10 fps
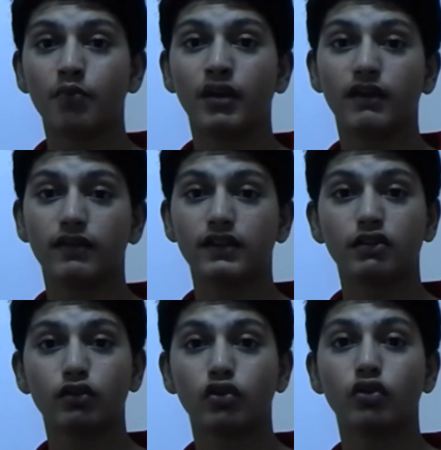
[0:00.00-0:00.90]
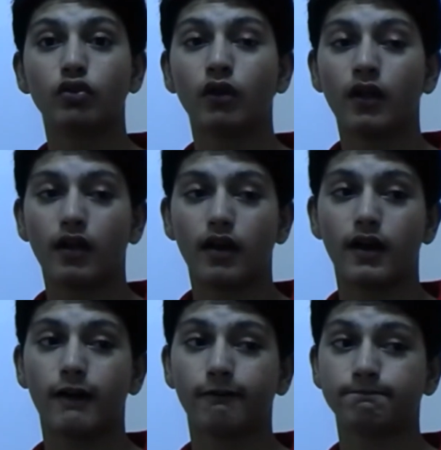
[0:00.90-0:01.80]
But if it took you,
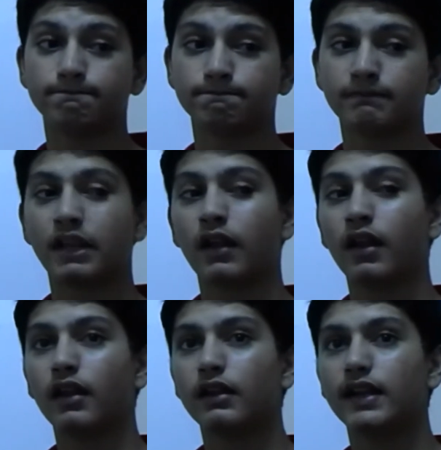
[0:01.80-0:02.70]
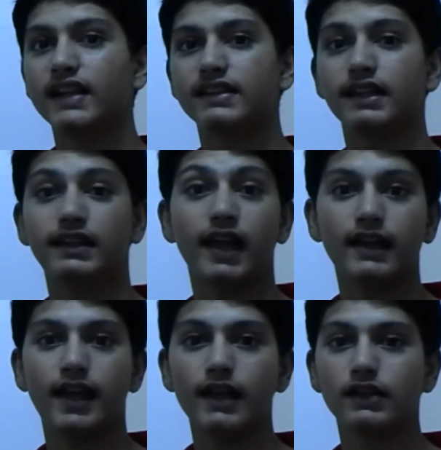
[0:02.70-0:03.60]
um, let's say
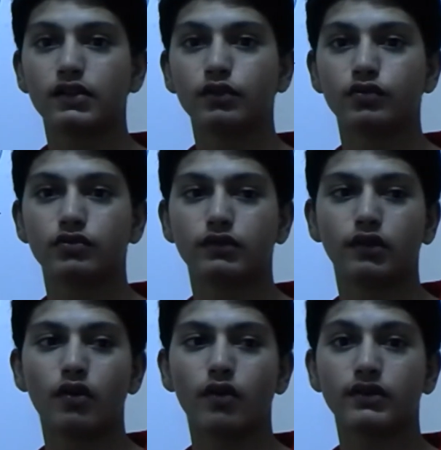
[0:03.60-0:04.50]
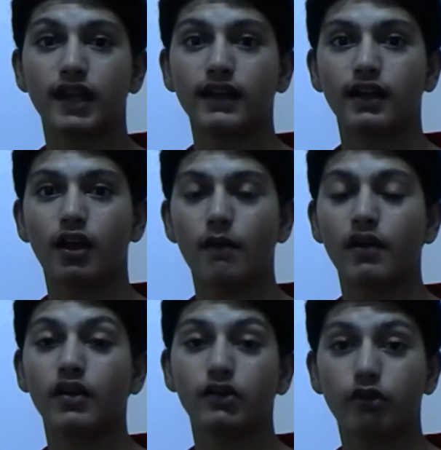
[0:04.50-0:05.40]
ten days to go ten
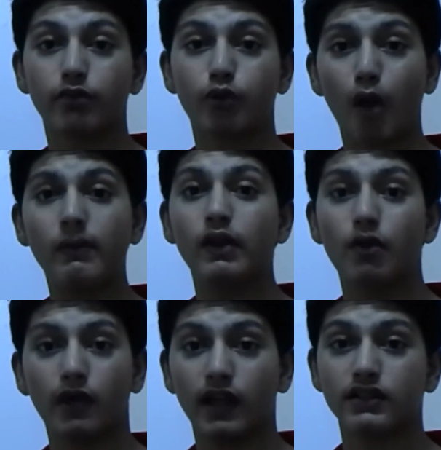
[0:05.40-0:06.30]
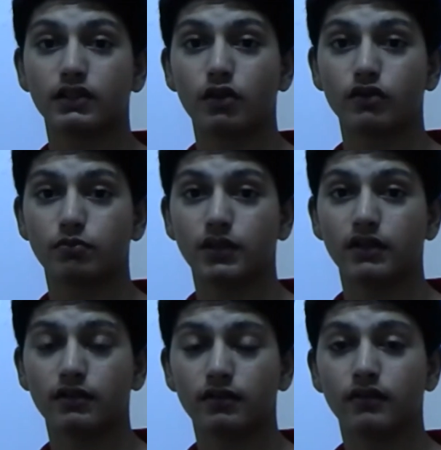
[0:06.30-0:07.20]
kilometers, you're probably going at slow speed.